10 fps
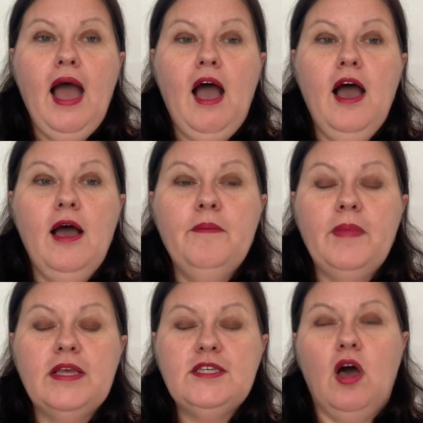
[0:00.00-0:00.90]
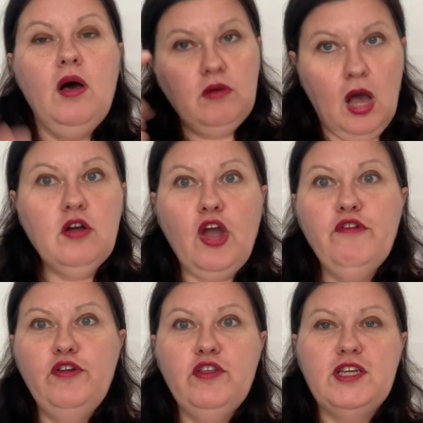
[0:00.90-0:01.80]
So I'll go
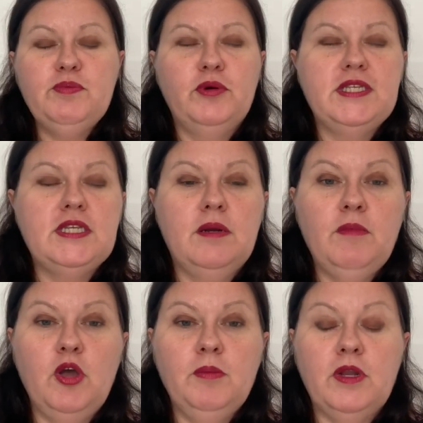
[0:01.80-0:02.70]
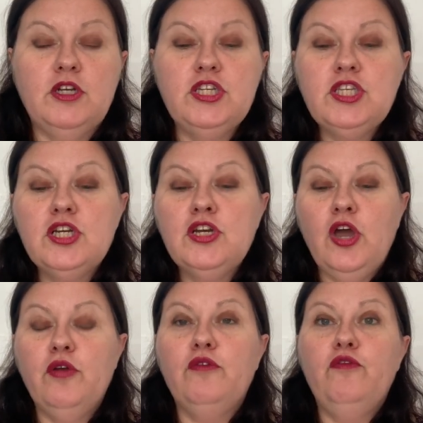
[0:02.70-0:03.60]
through those points in a moment. Just to
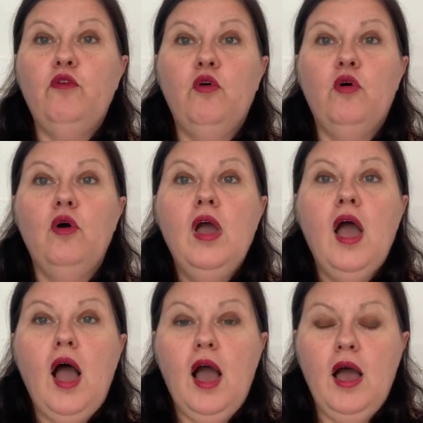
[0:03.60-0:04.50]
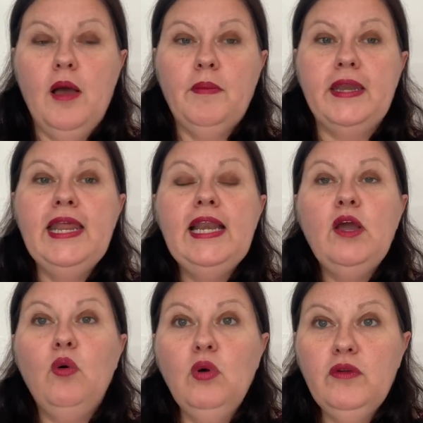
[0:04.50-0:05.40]
note, for nearly
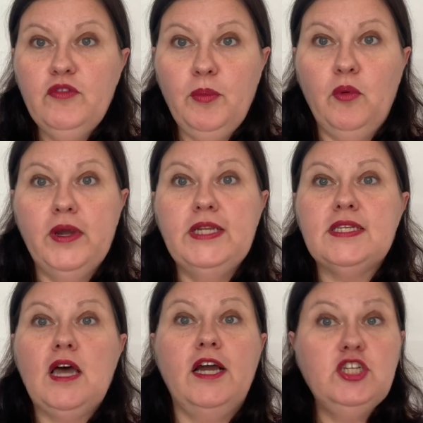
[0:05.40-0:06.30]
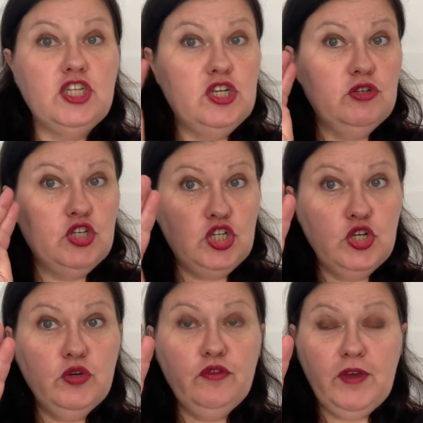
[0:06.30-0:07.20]
all of the points, I just use
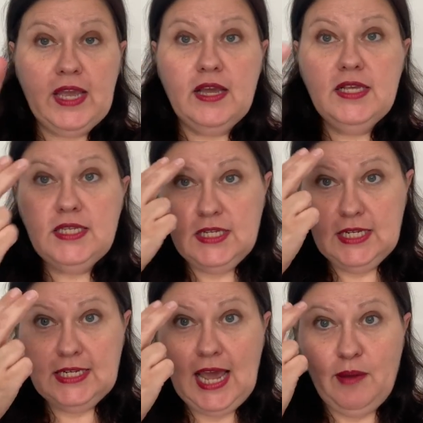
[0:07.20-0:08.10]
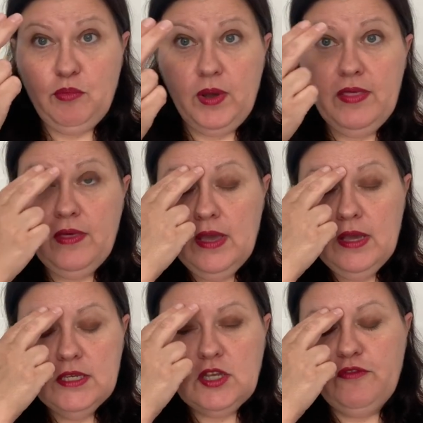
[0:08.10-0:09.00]
two fingers to tap with.
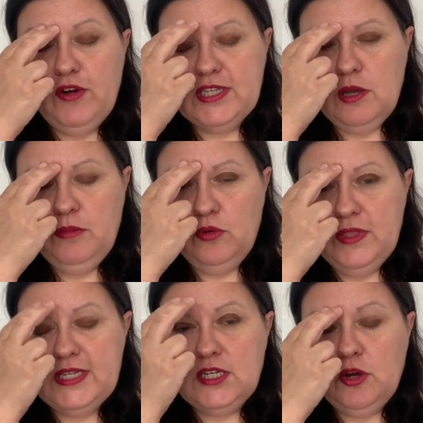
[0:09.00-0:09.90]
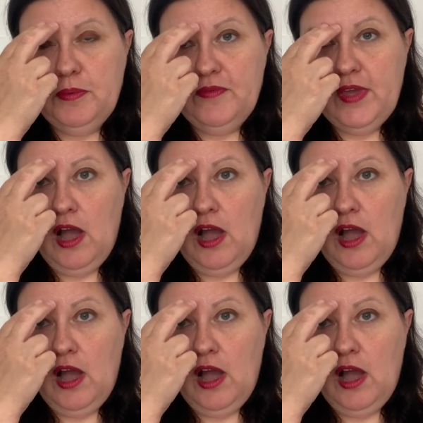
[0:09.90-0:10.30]
So for example, this top of the